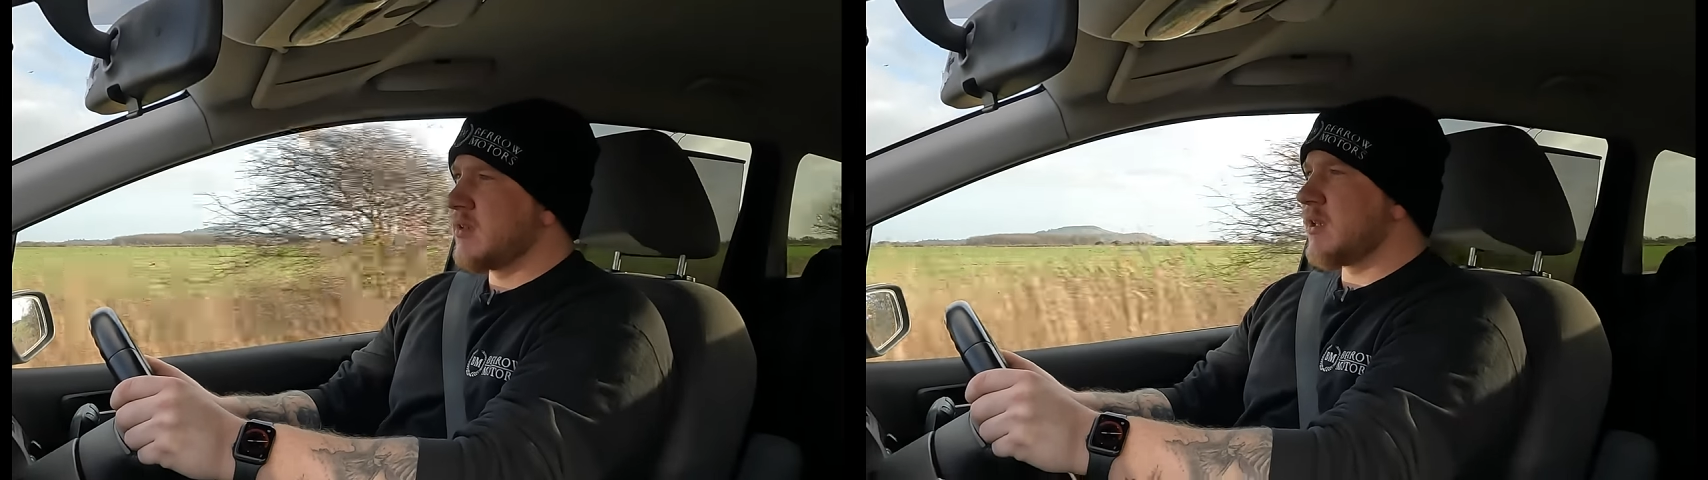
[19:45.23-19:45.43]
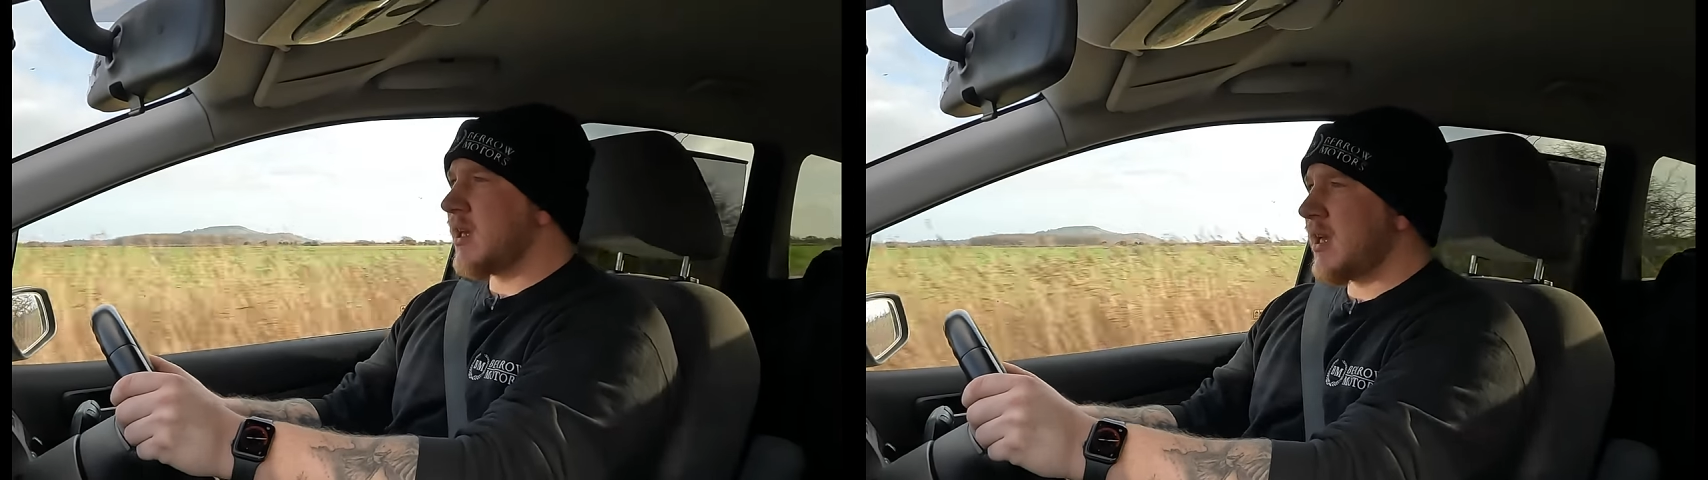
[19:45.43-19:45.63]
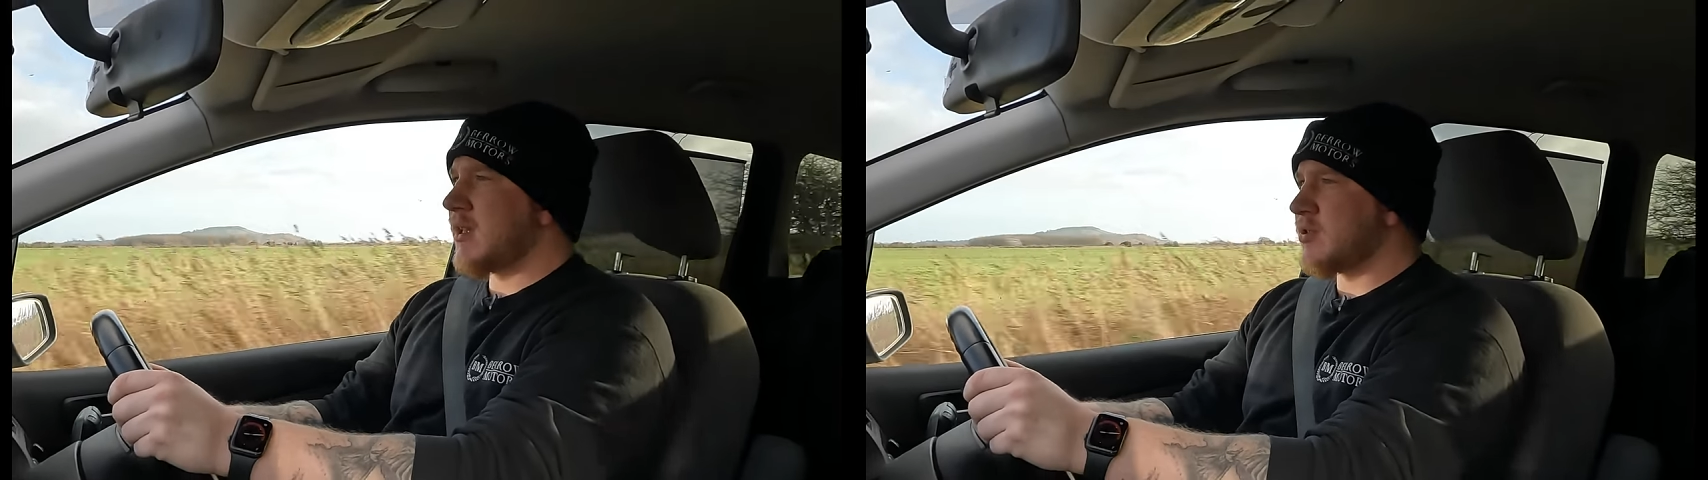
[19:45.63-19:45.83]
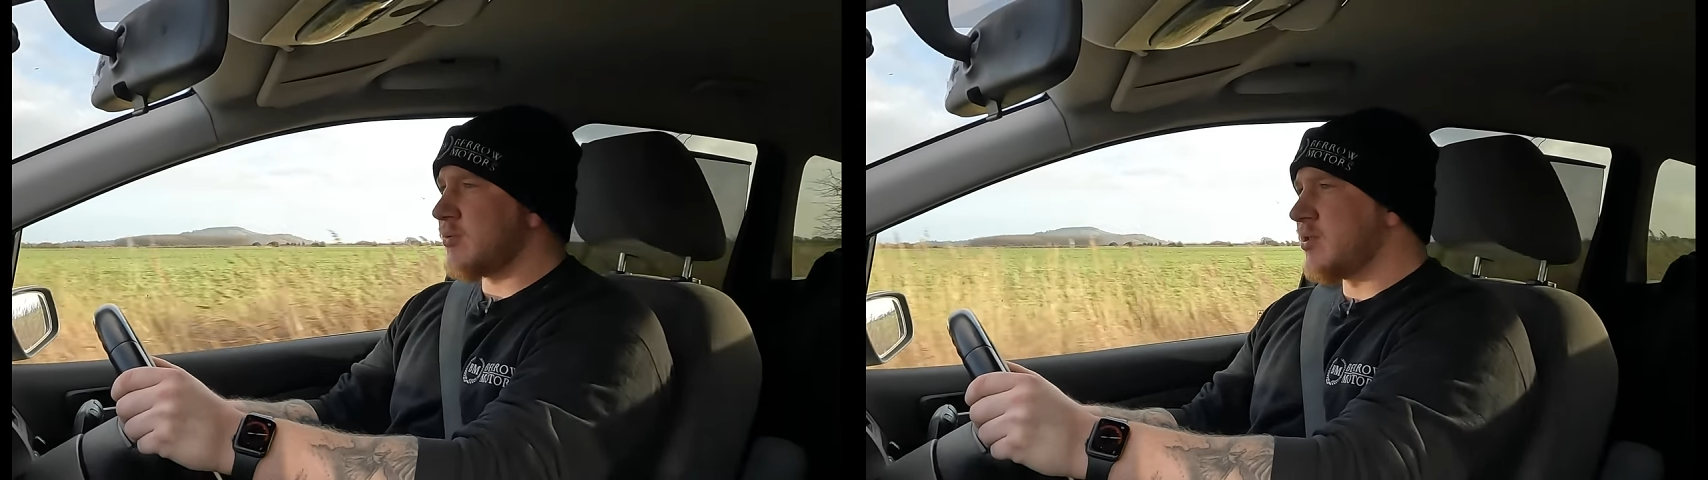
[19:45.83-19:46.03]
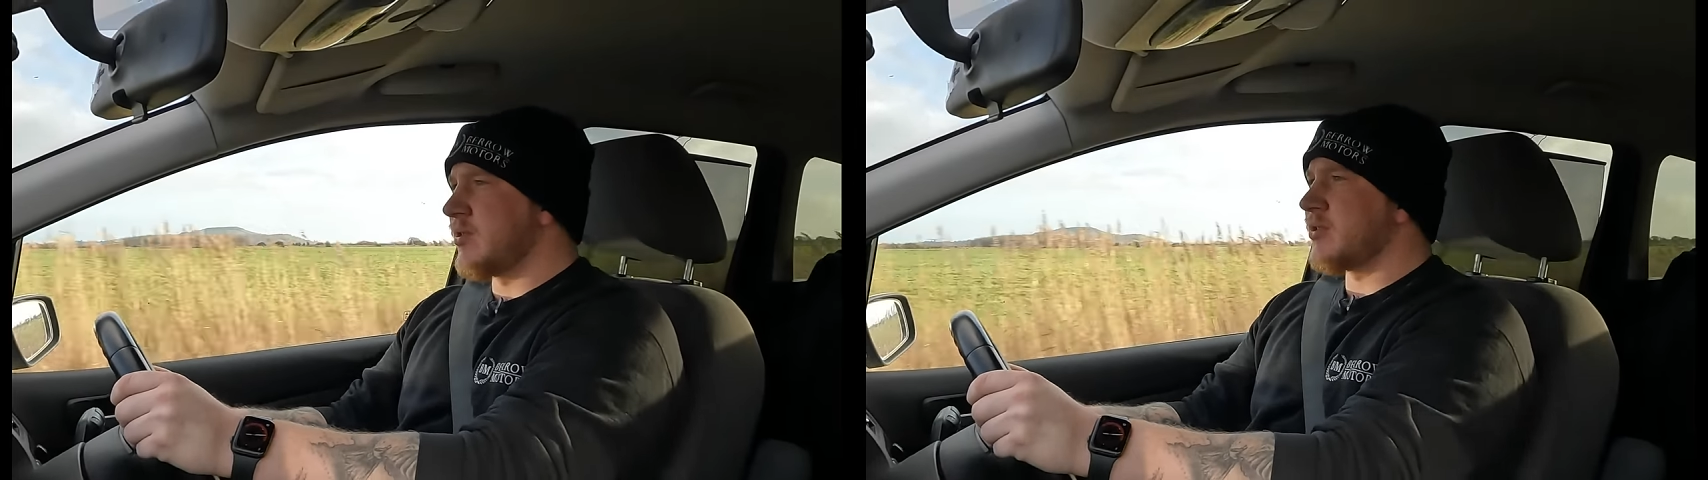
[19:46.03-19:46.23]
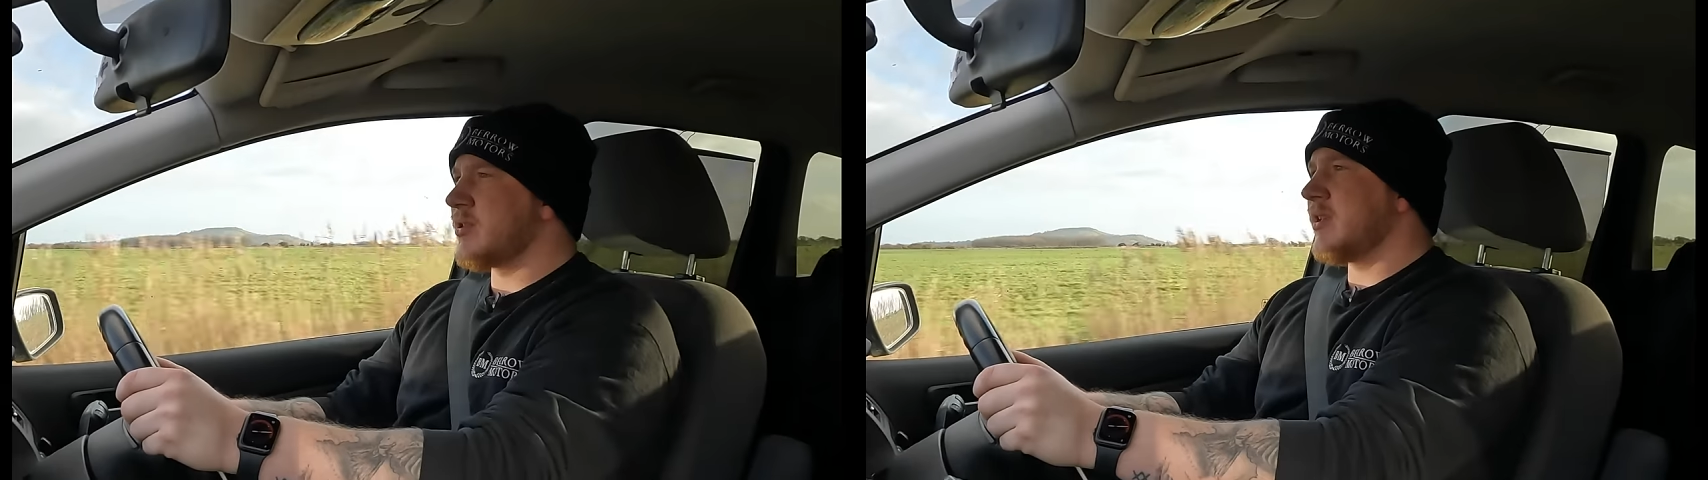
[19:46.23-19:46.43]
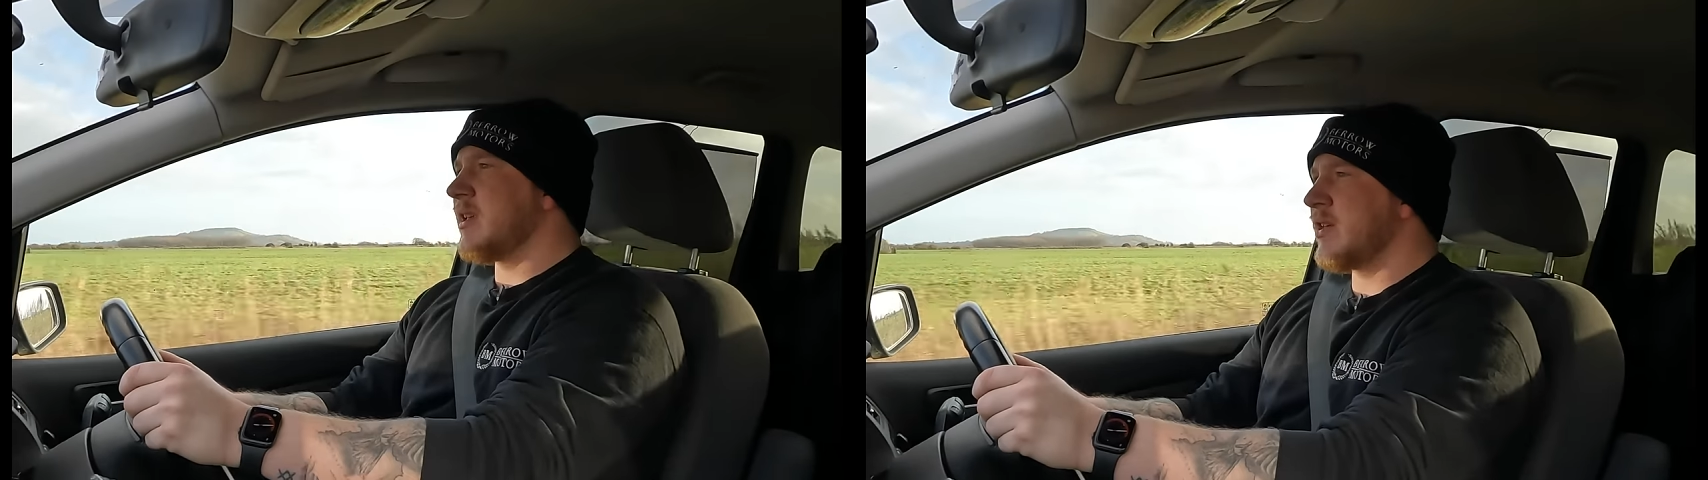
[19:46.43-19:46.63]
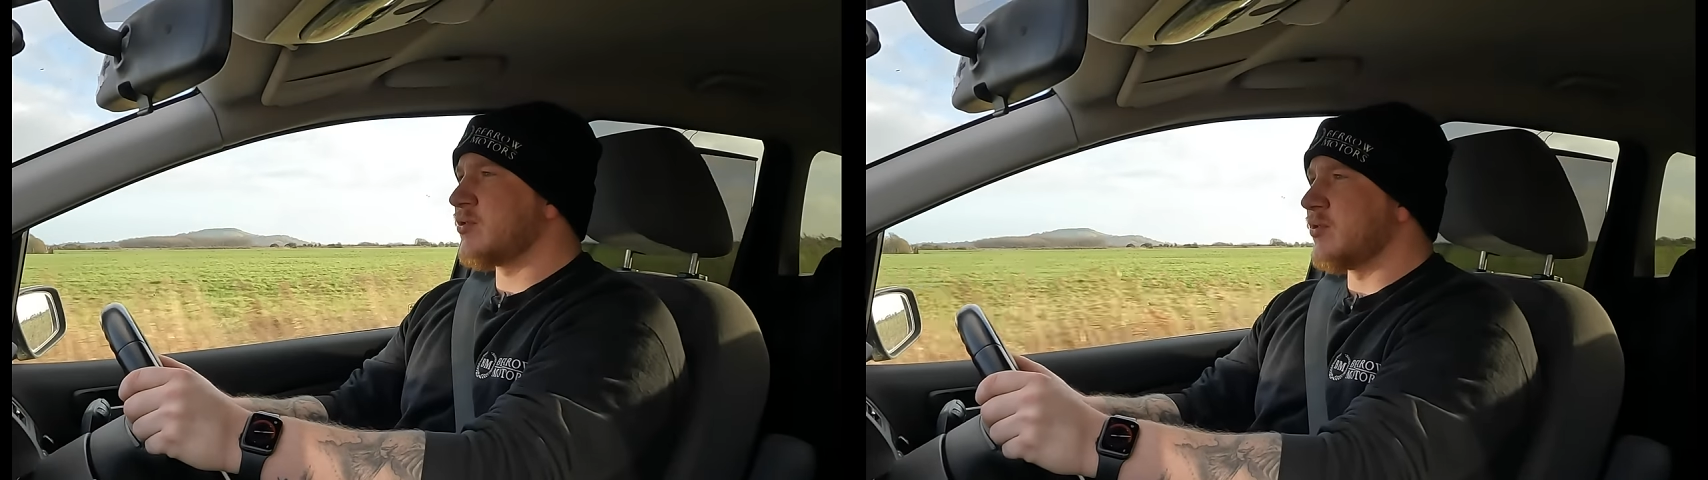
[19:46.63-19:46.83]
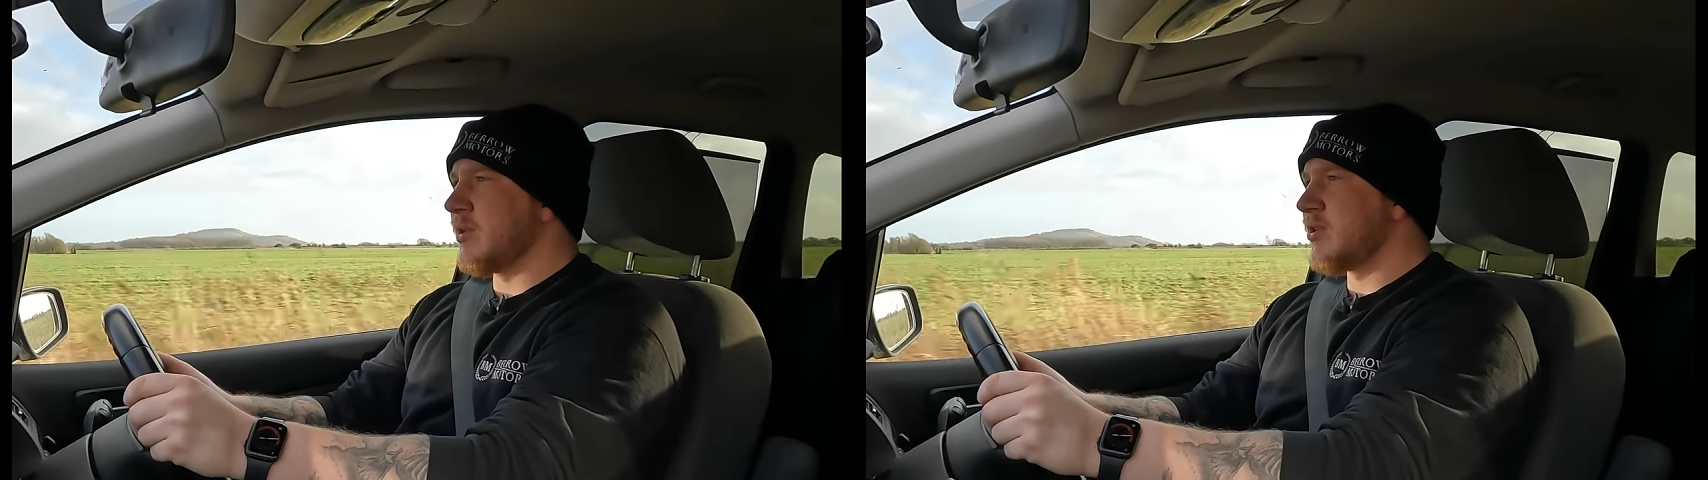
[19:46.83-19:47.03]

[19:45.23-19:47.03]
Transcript: Yeah, so it's not just the electrical